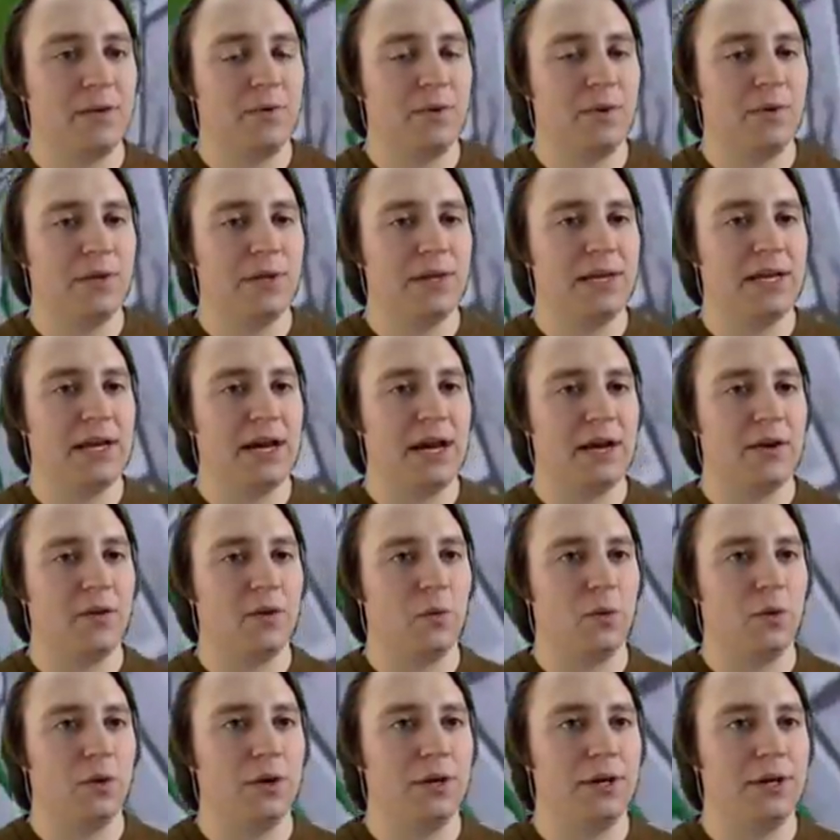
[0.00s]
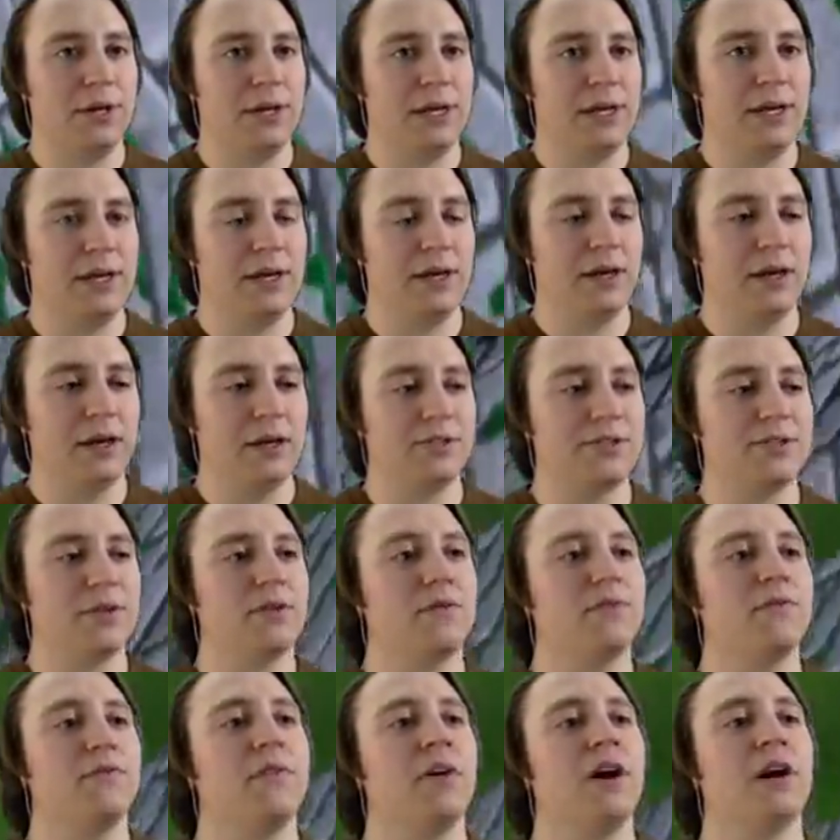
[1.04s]
We only caught one here
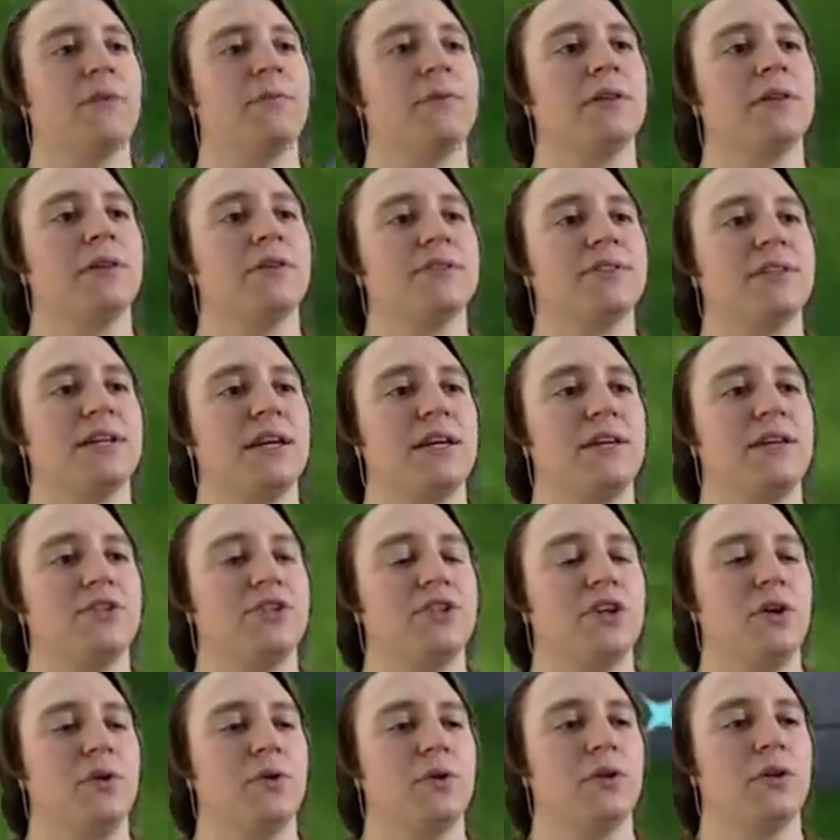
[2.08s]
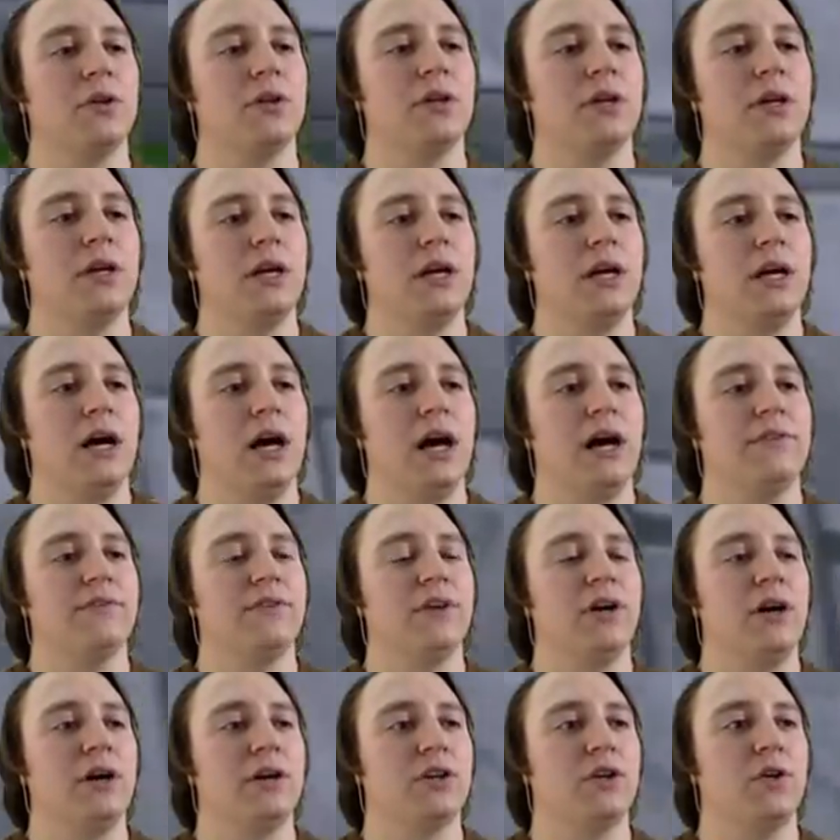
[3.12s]
so far, but it looks like in total
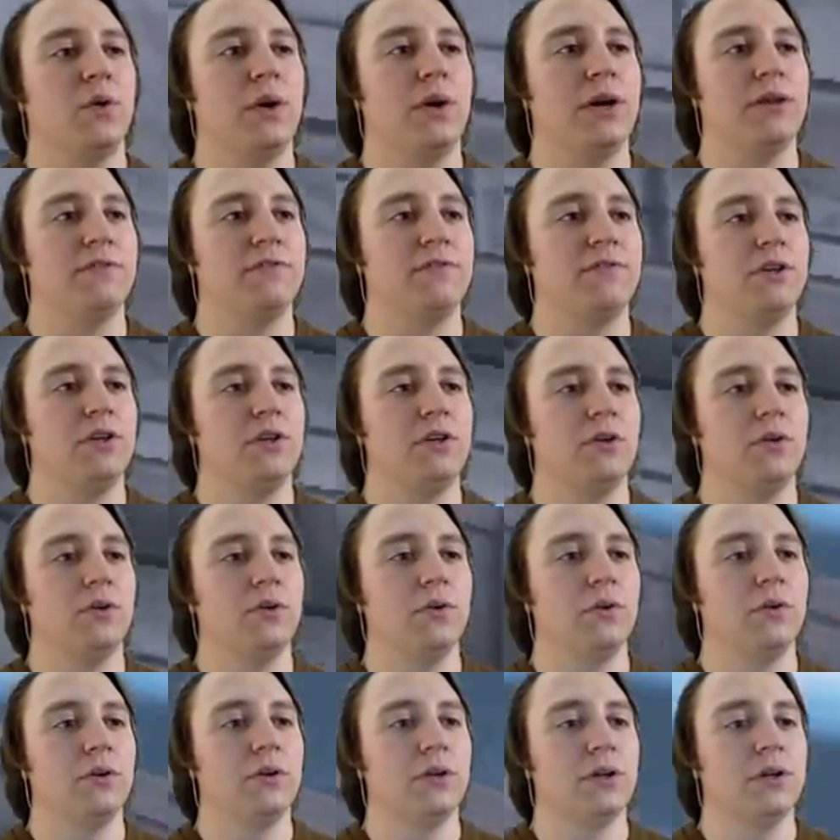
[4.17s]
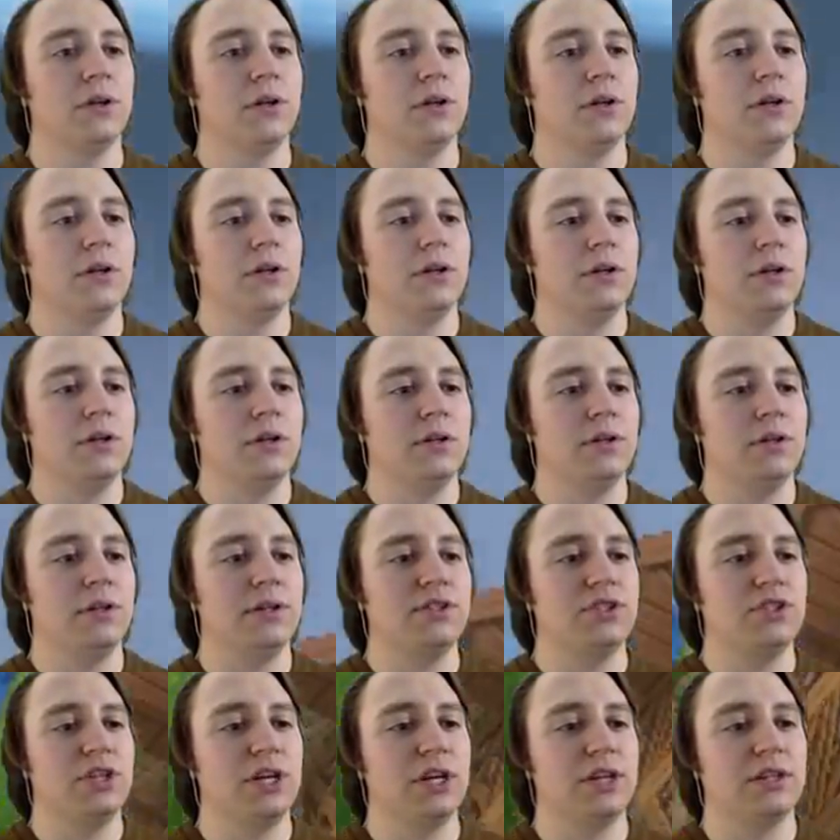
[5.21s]
I've caught quite a few.
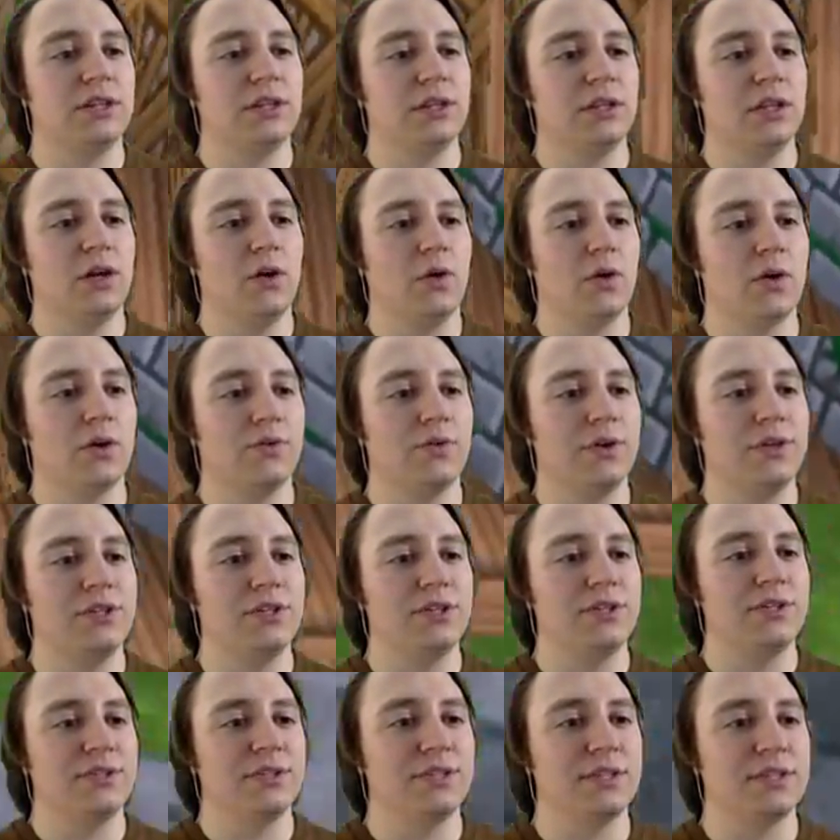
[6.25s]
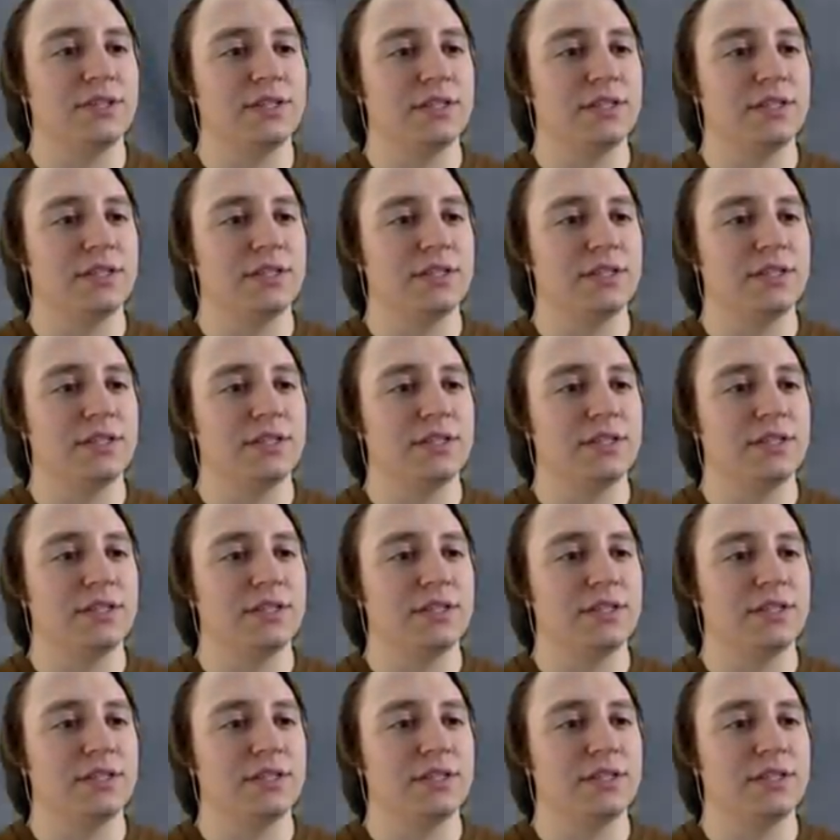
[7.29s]
Let's check the lower regions of